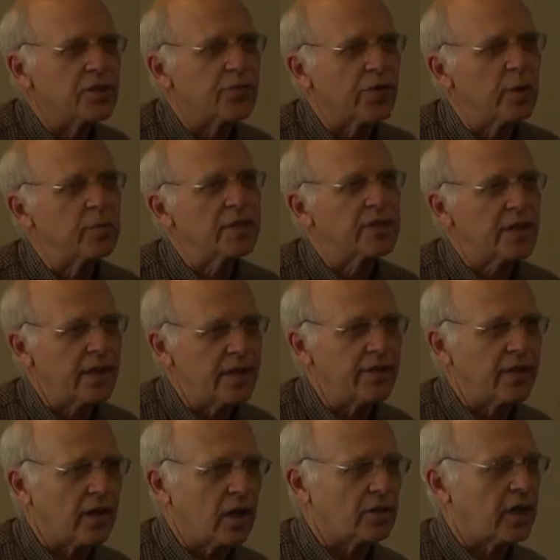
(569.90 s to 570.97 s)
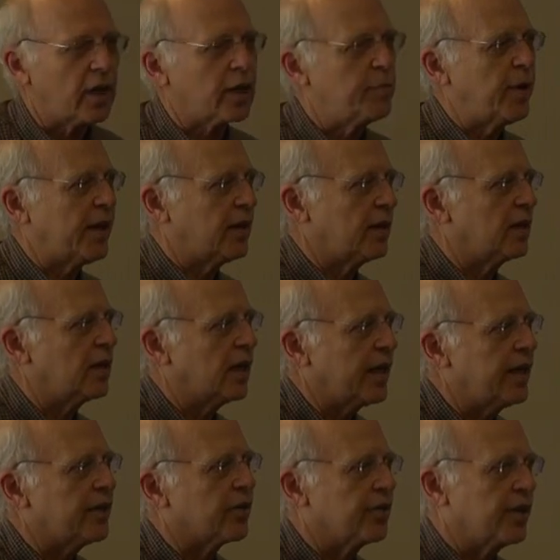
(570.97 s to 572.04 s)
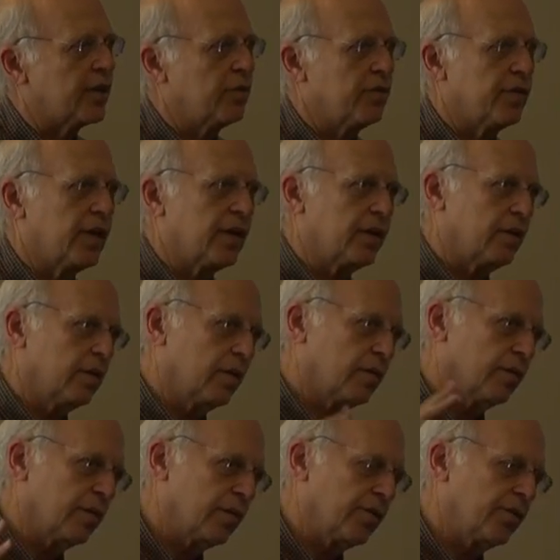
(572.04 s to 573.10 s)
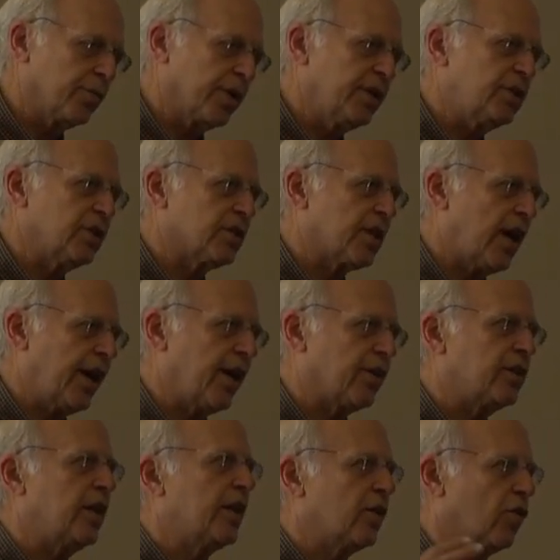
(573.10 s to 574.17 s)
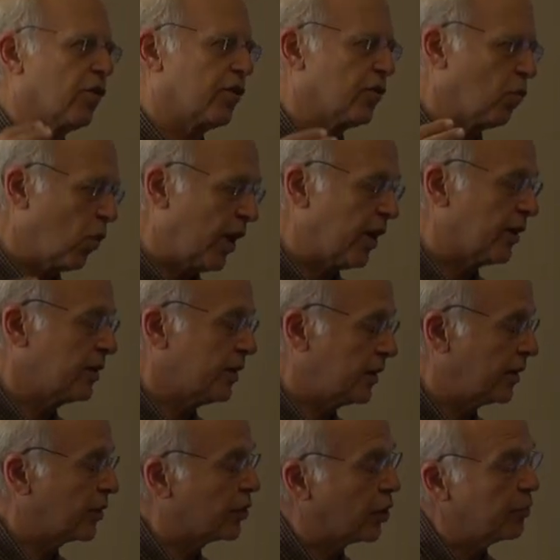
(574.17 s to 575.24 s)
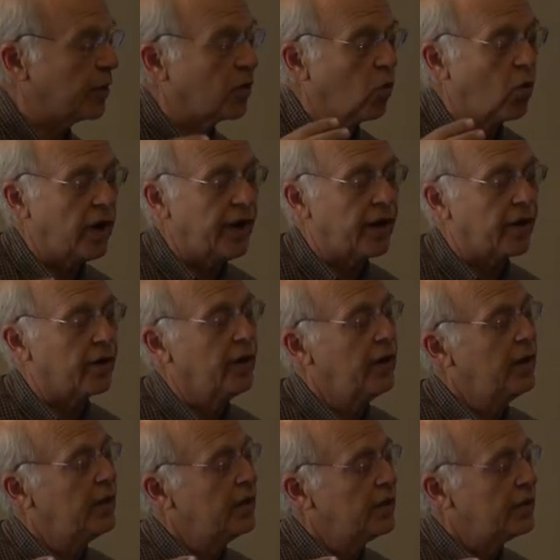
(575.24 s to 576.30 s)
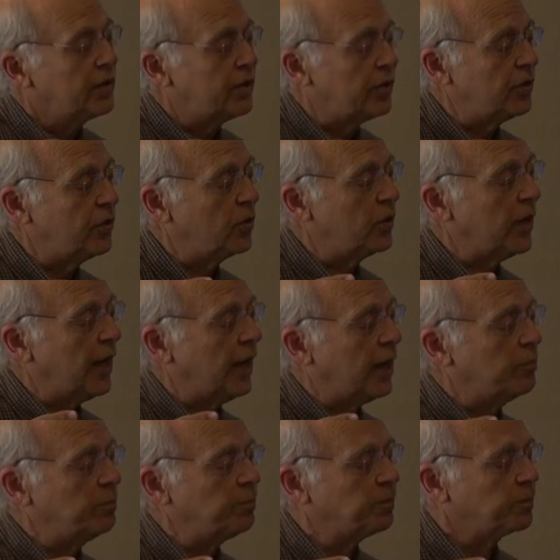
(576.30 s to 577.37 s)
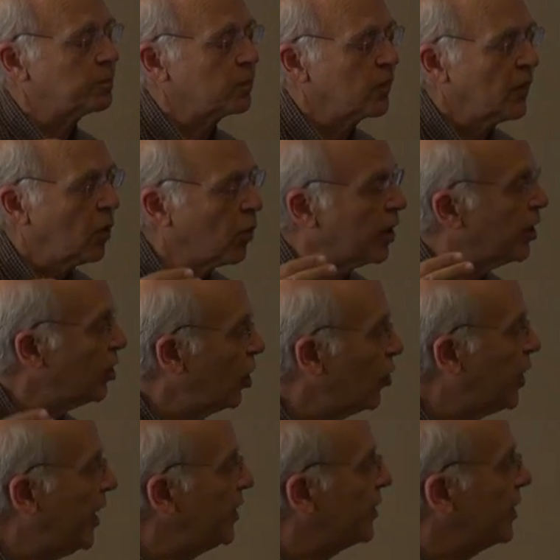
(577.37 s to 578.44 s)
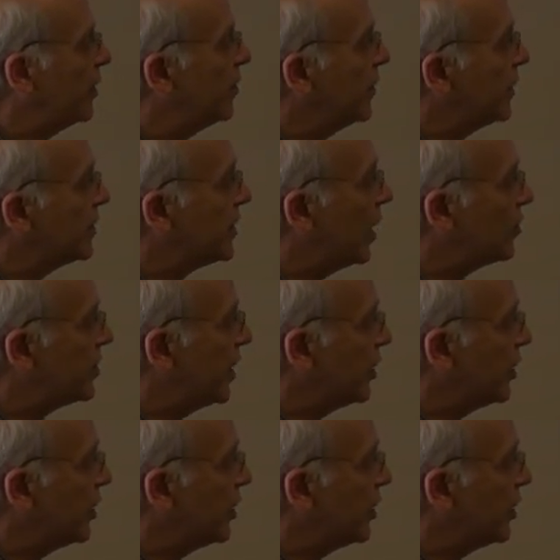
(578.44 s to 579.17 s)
is from a study that I'll talk about a little later that, that the regents hired in order where, to determine where to, um, where to locate the, the South